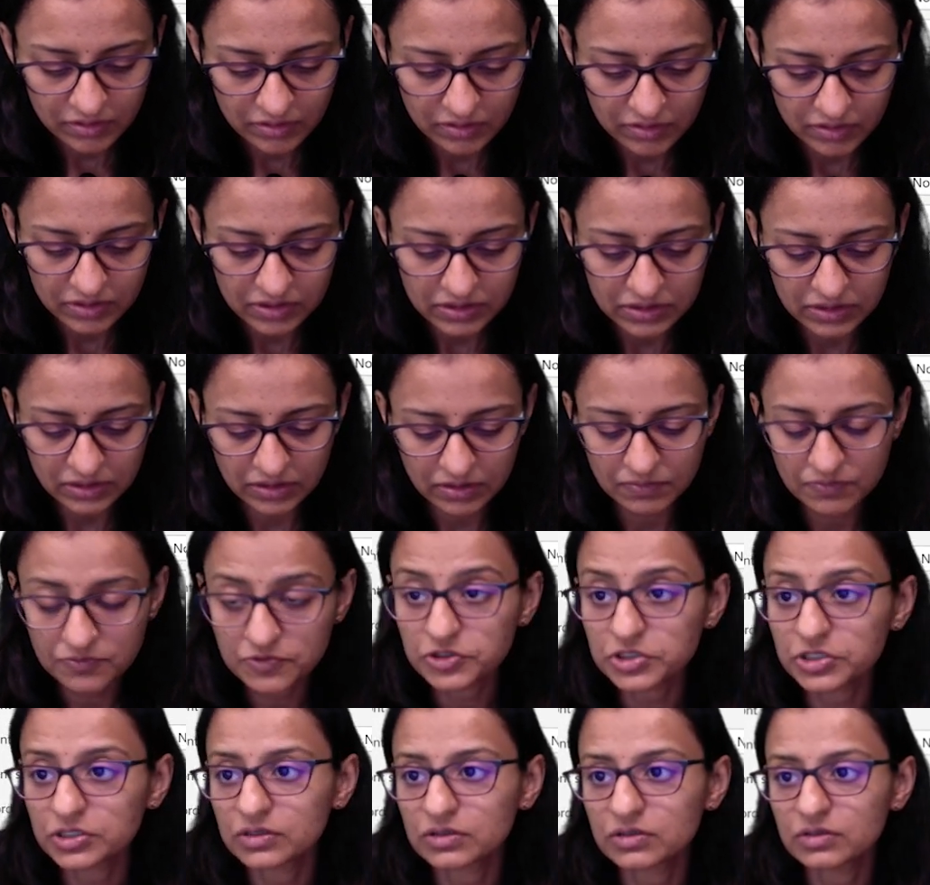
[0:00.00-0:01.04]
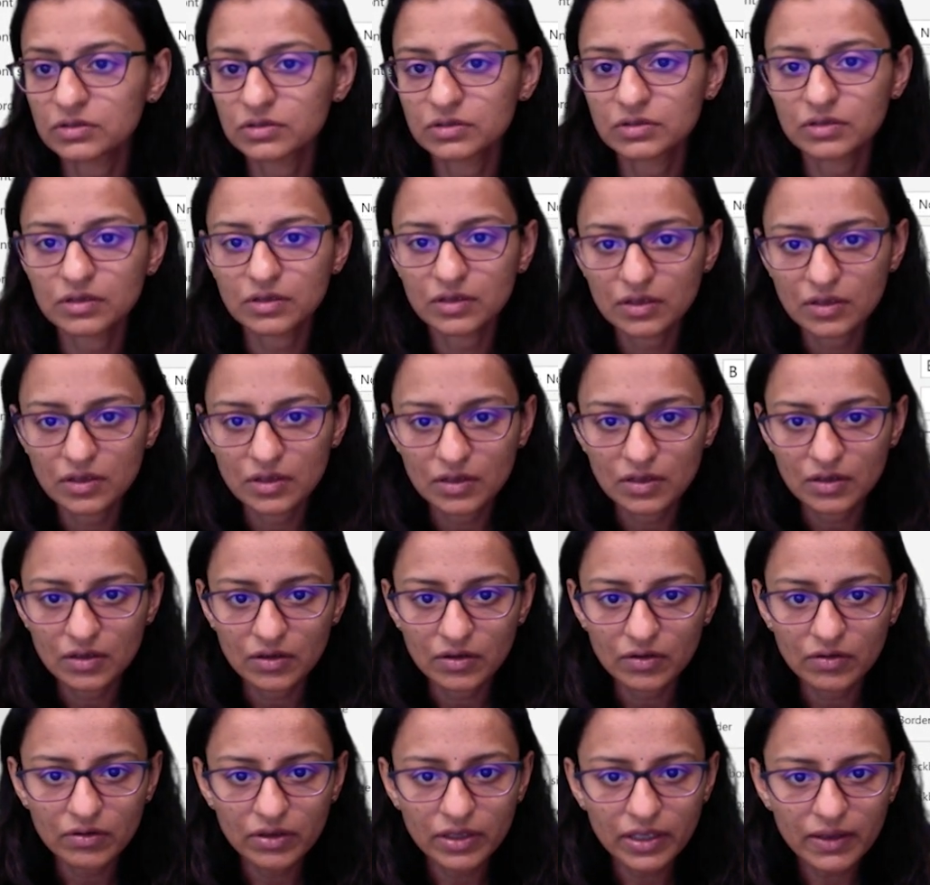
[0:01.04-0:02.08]
description.
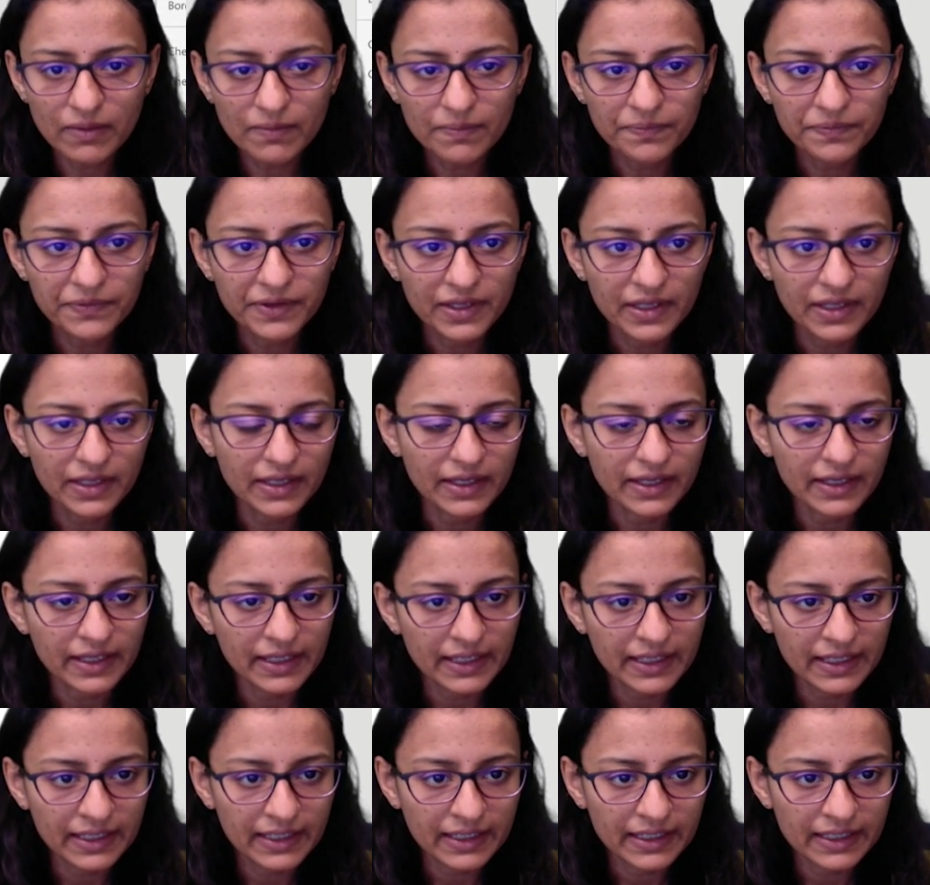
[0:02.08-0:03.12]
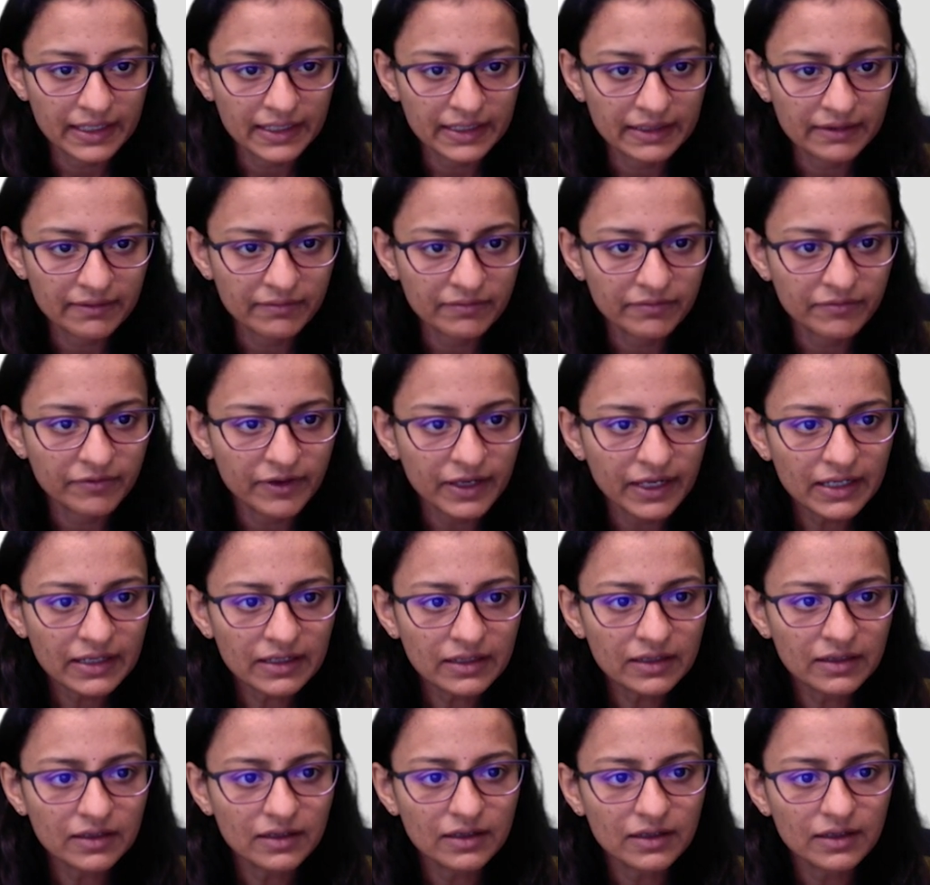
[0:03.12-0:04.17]
Okay, and
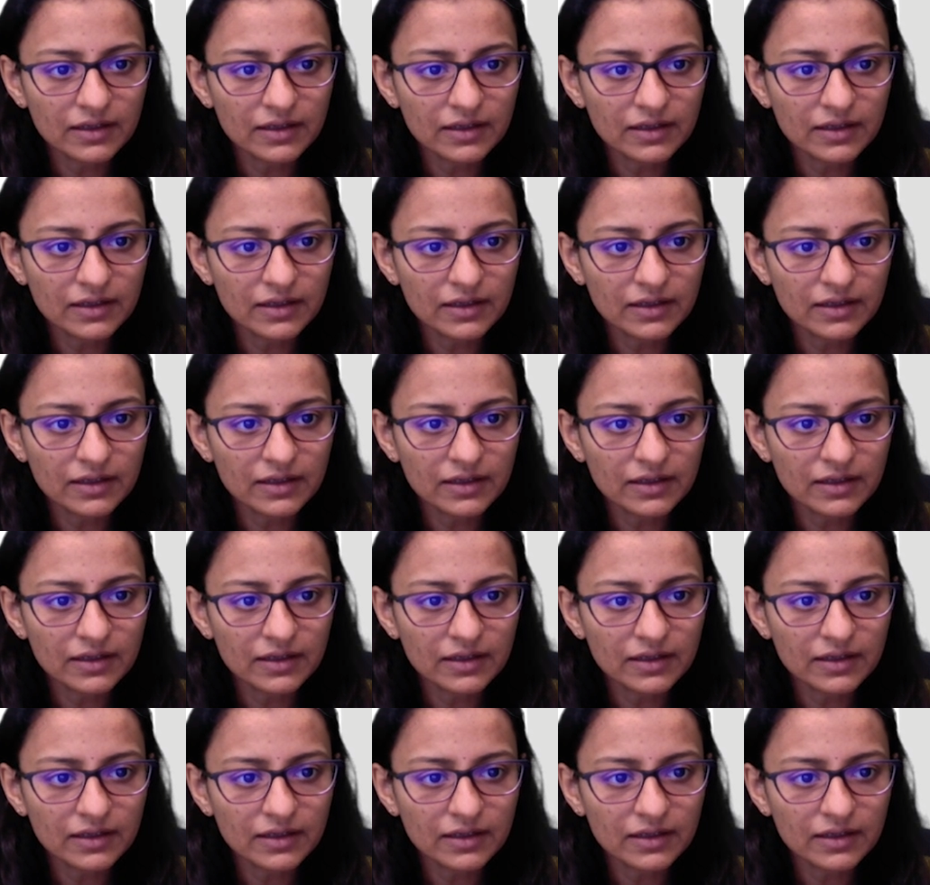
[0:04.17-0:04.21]
when